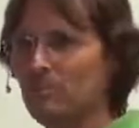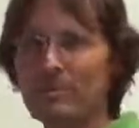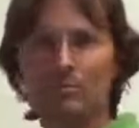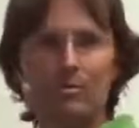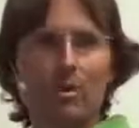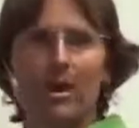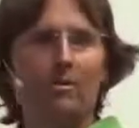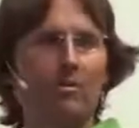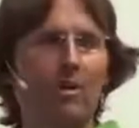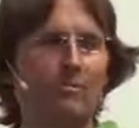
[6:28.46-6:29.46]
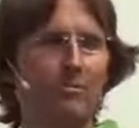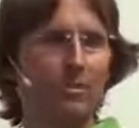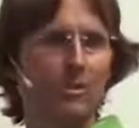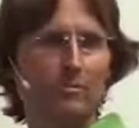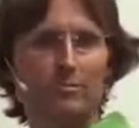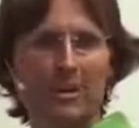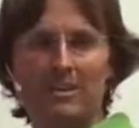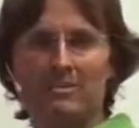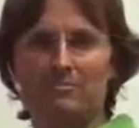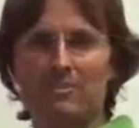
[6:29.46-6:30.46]
Whether it's right or wrong from God's
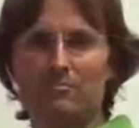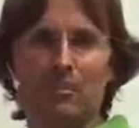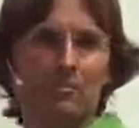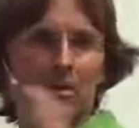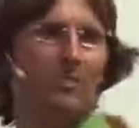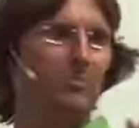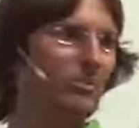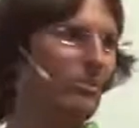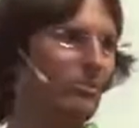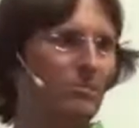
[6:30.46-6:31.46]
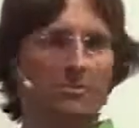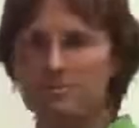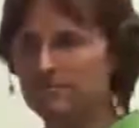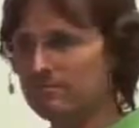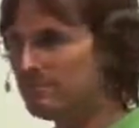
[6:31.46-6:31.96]
perspective is almost immaterial,